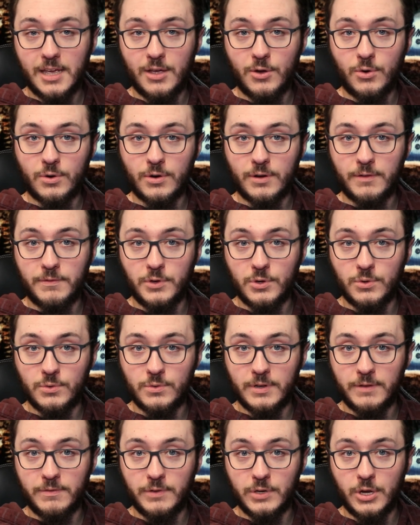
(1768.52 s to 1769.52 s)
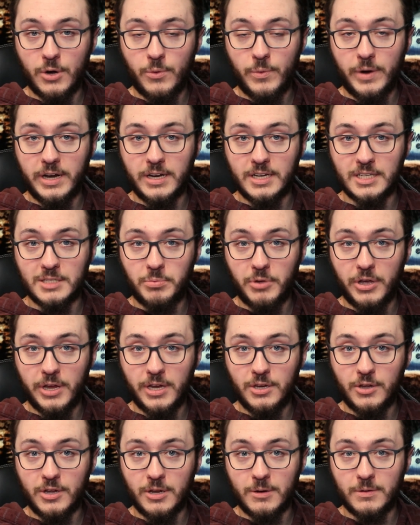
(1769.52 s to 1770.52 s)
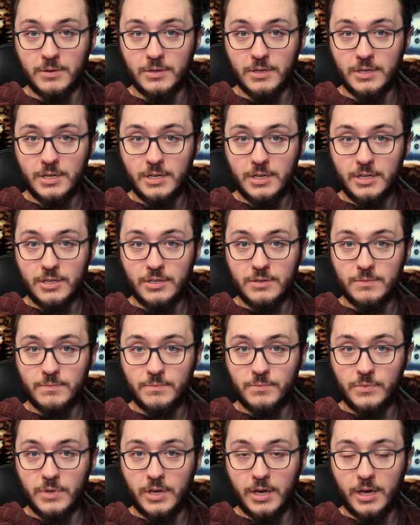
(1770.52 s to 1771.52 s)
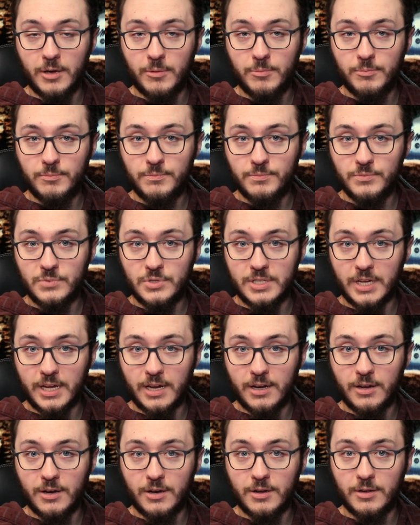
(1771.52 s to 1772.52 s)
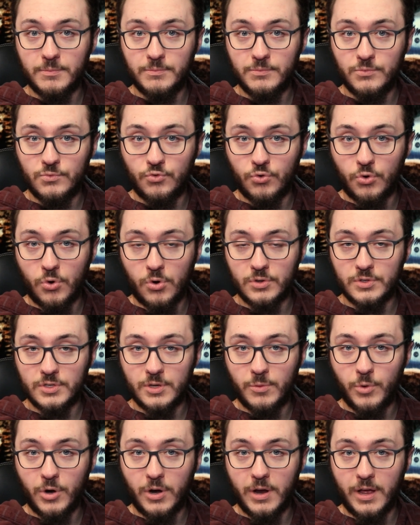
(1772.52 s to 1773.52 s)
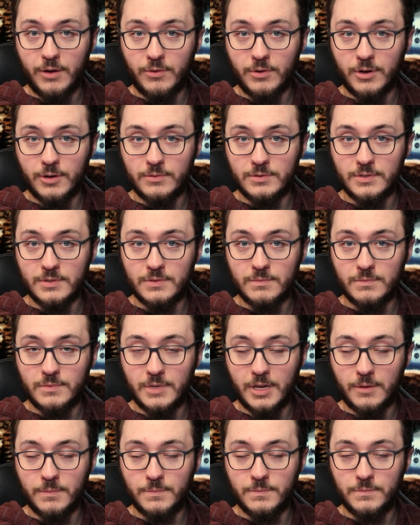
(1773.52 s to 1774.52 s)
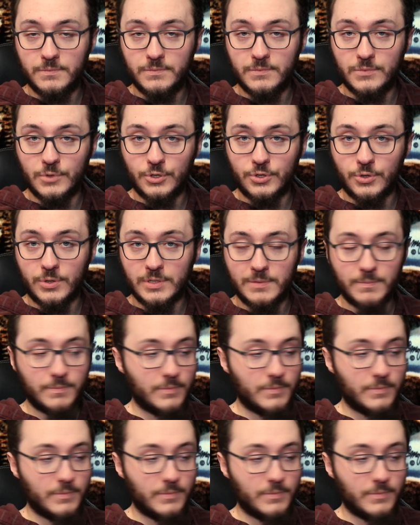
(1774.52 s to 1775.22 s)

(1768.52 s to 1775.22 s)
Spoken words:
Or if you don't want to display it, you can stick it in a drawer somewhere. I don't know. Just, your choice.